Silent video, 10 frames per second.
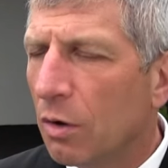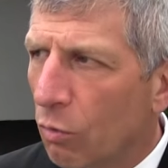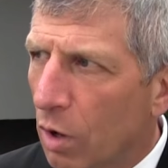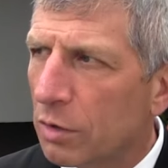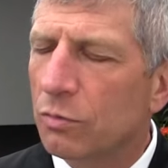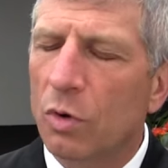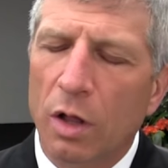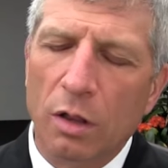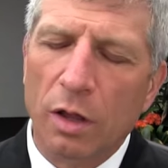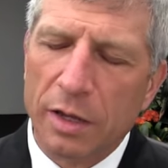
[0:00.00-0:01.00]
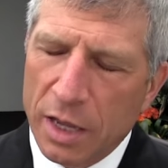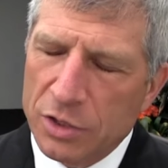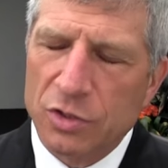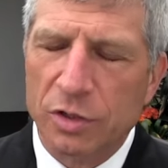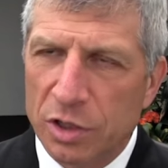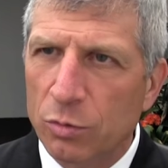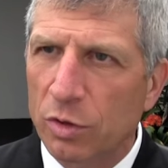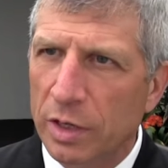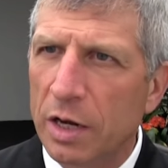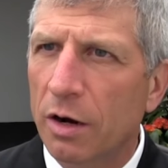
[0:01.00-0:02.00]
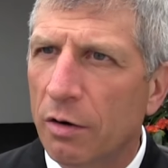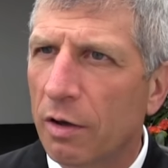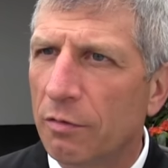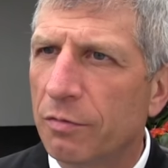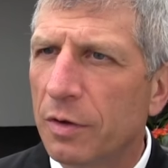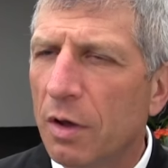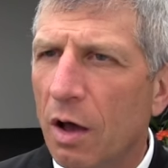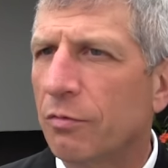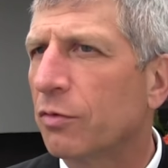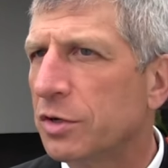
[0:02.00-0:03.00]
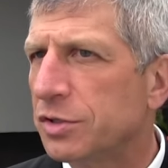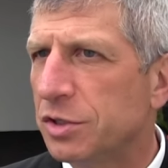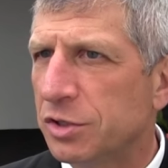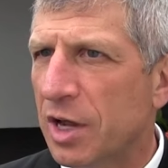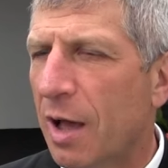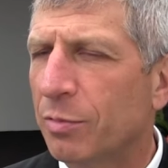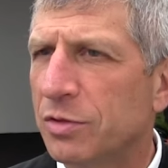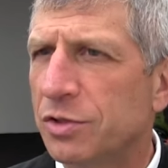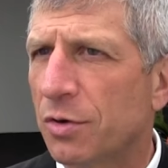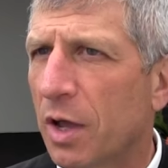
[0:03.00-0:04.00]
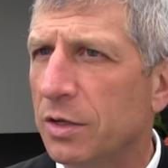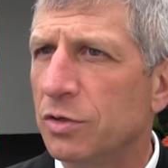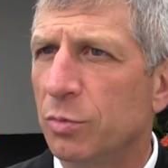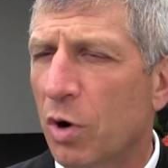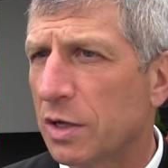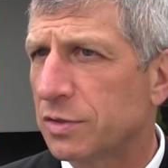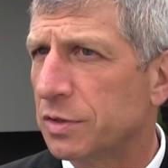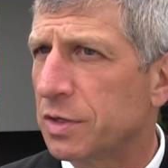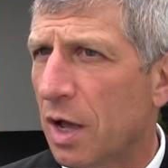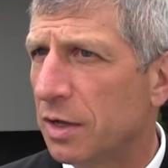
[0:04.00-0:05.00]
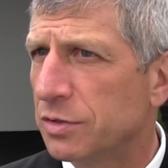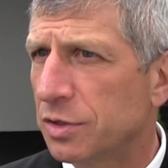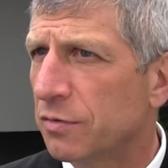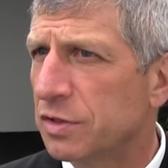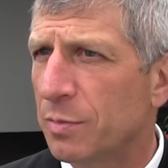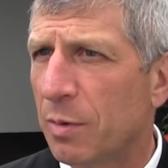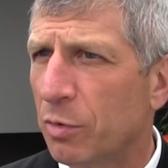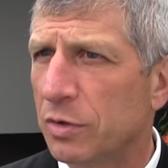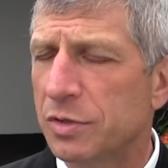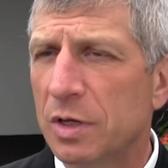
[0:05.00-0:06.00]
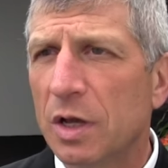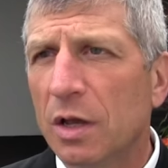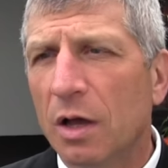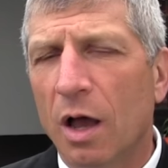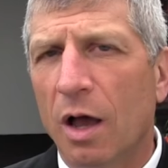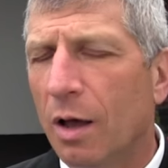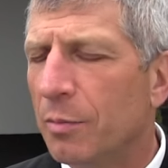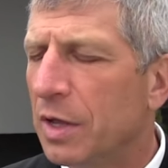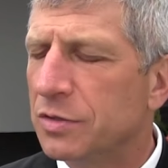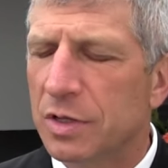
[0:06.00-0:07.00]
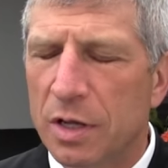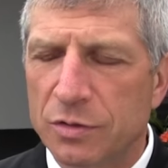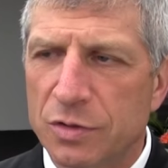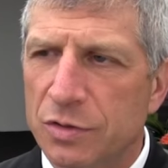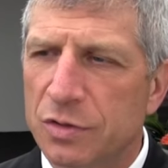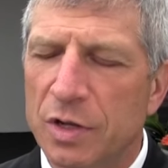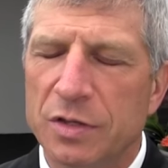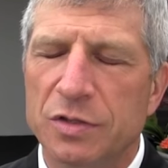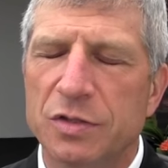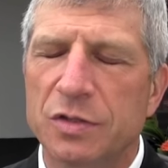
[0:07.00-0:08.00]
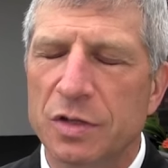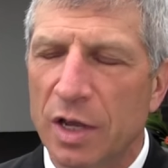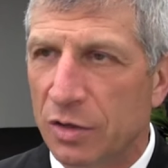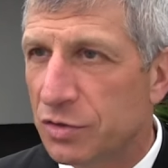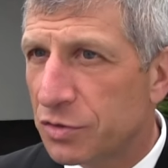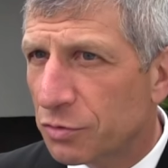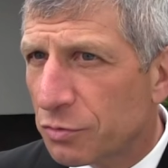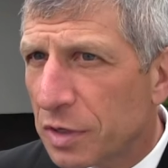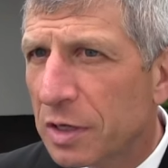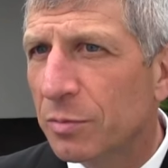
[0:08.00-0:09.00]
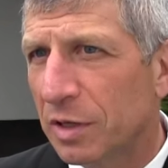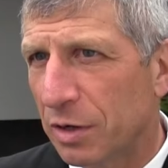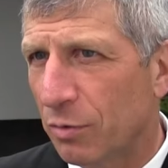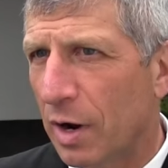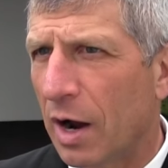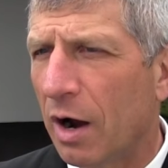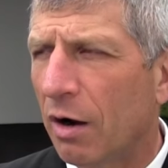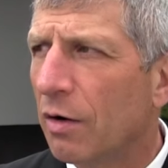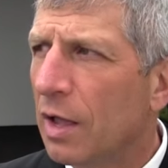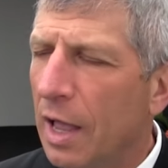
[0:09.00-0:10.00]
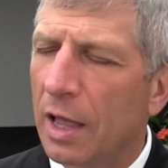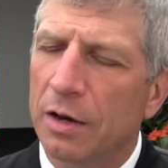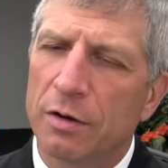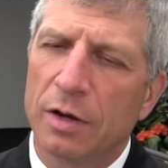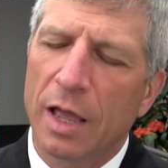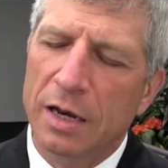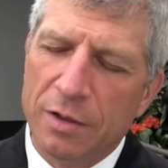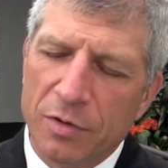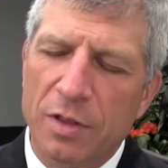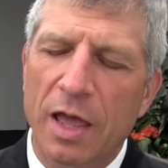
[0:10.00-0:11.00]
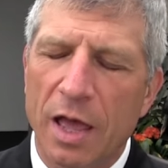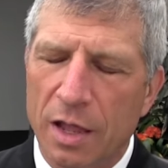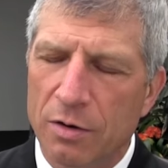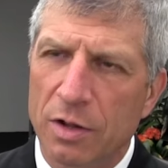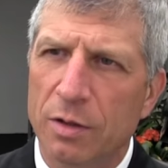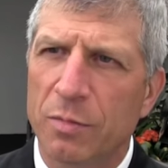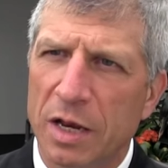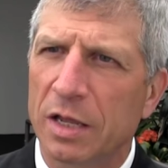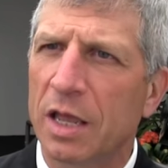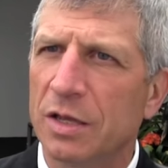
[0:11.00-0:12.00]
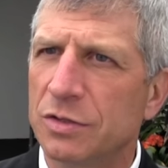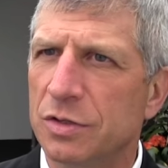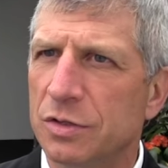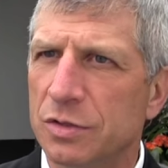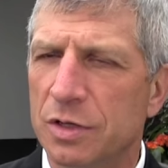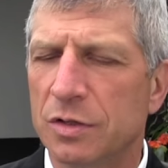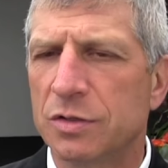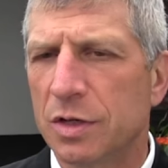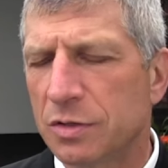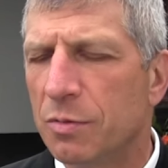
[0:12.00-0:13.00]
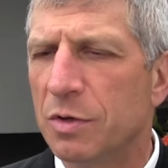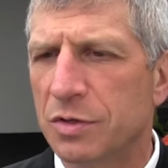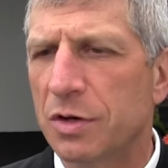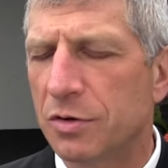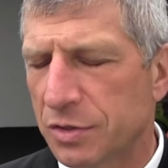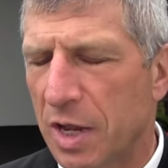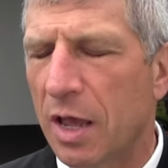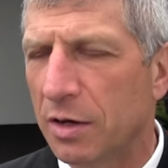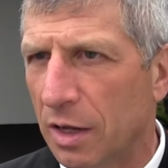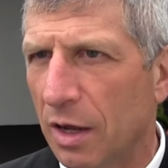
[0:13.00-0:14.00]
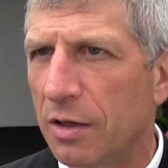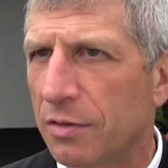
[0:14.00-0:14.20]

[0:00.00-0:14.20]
While occasionally you will hear of Christian chaplains trying to proselytize service members, it's extremely rare, and even then, in many cases, it's a misunderstanding, I